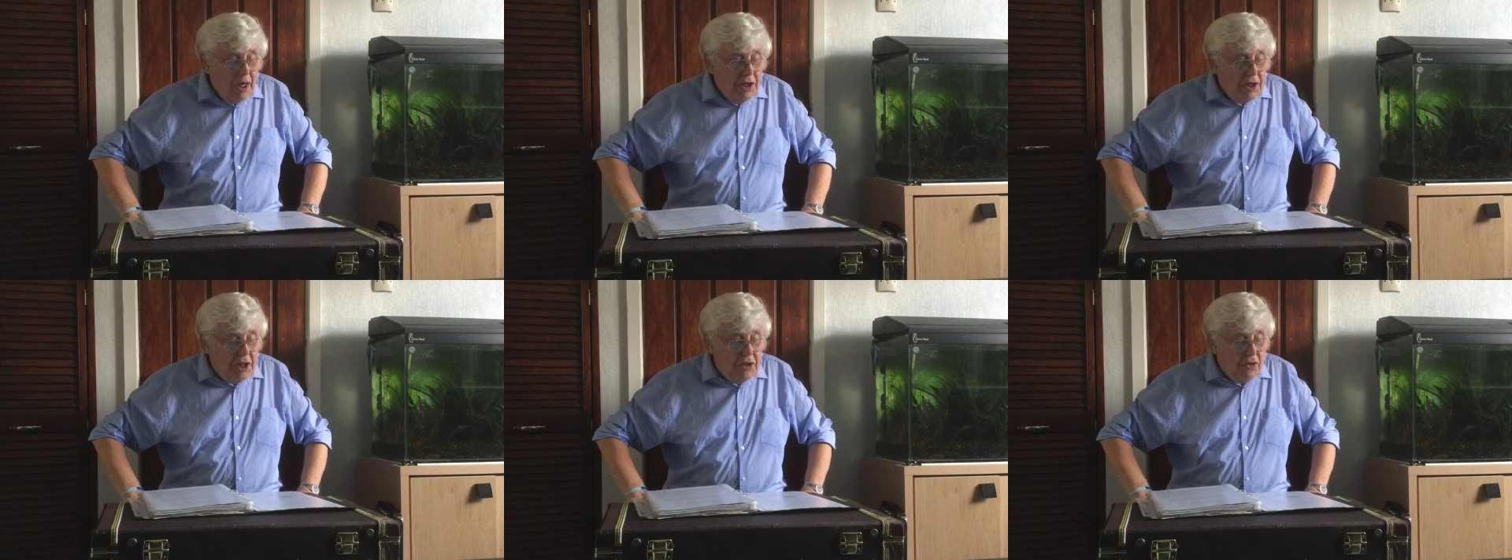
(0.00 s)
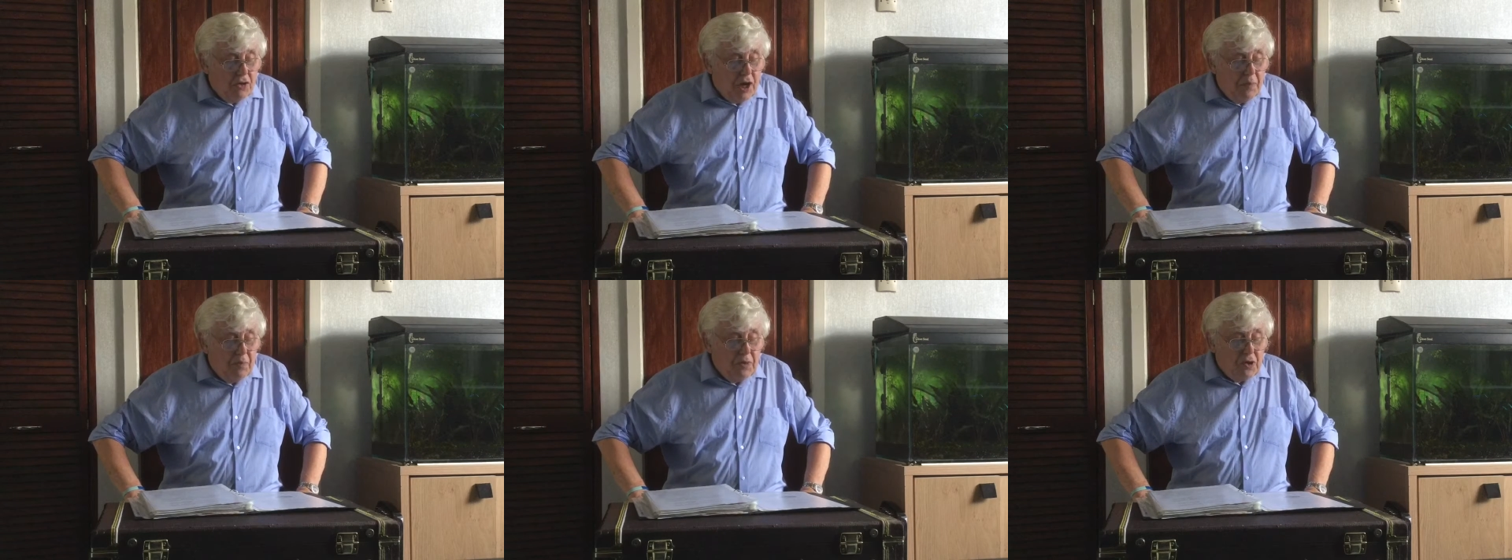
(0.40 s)
She
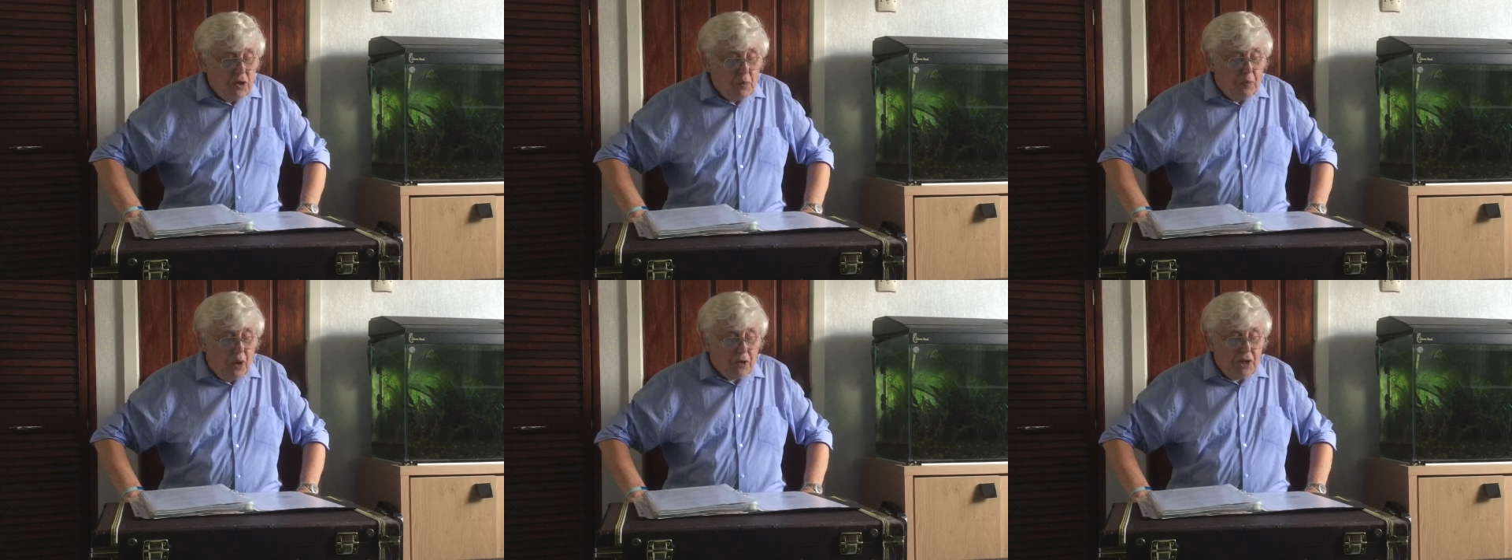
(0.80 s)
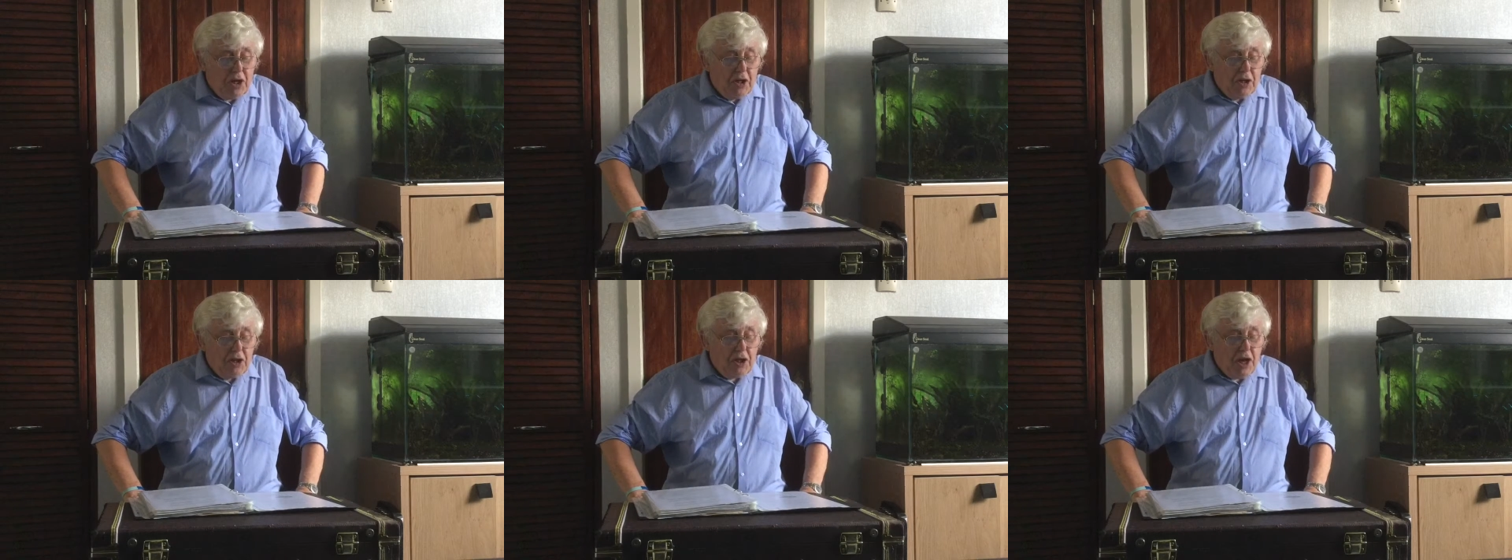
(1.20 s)
took him to the
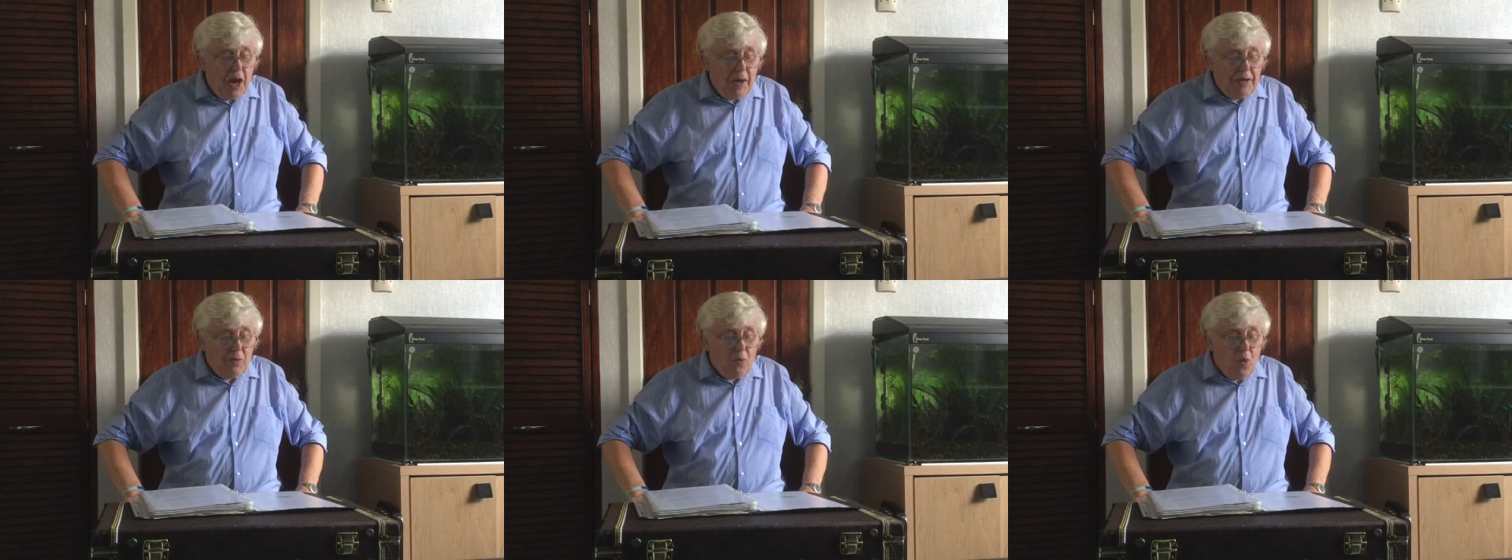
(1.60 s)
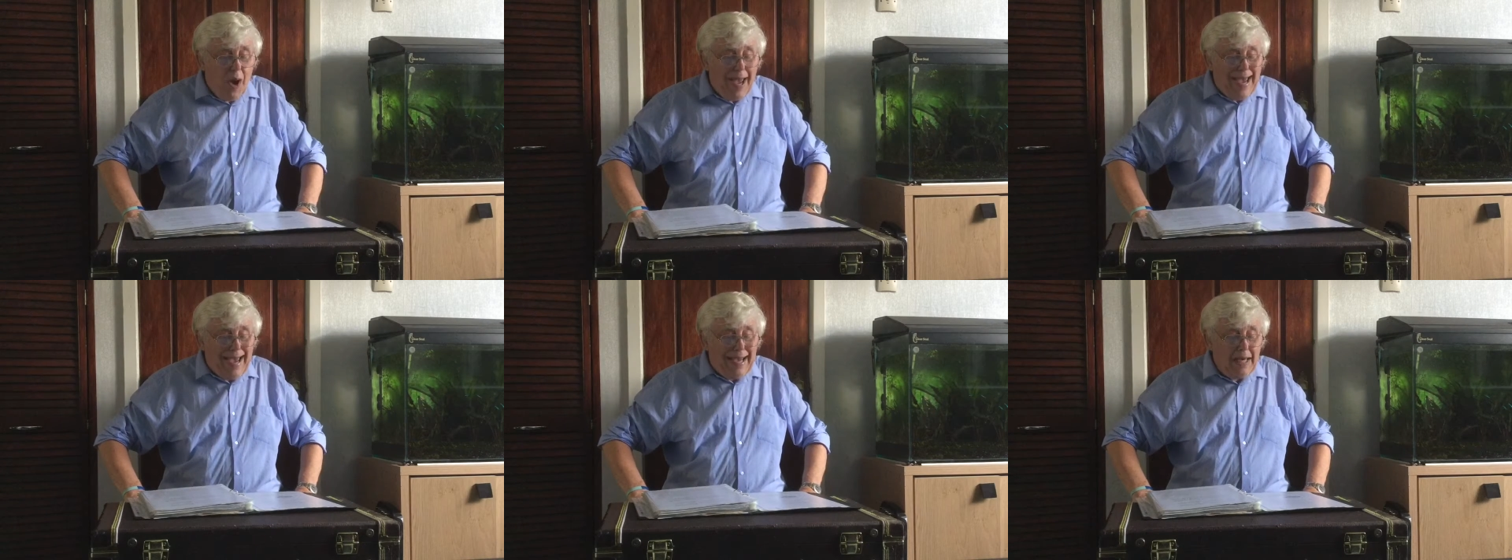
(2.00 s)
potting shed
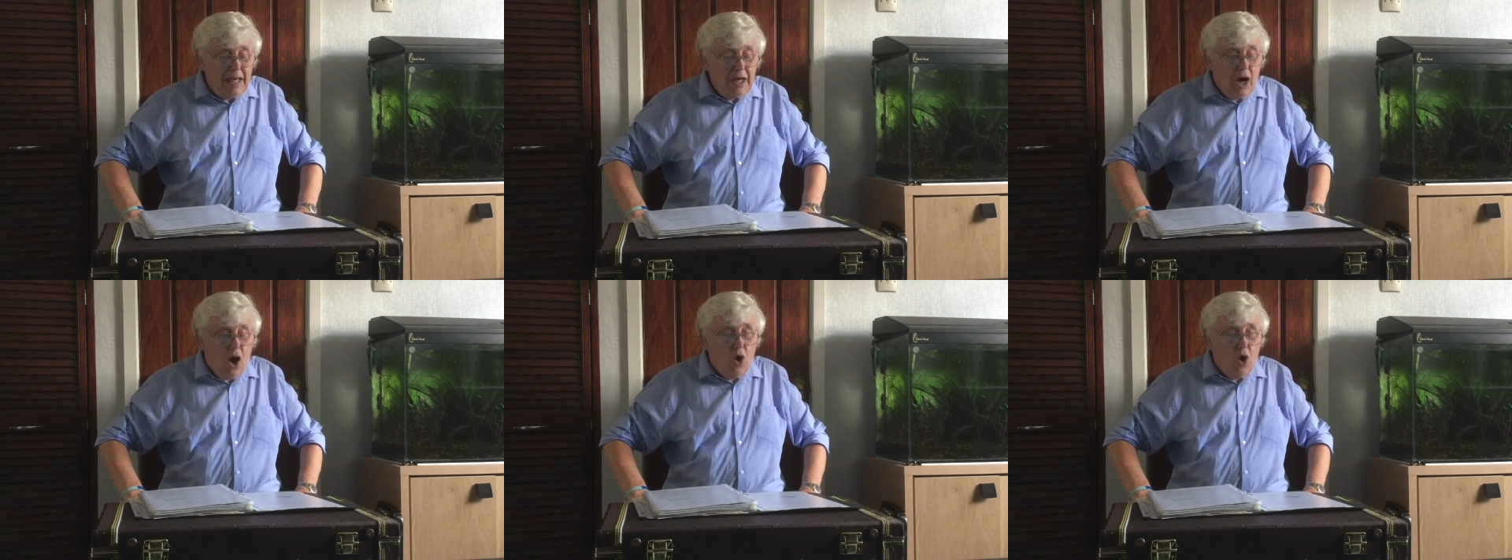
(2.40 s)
where he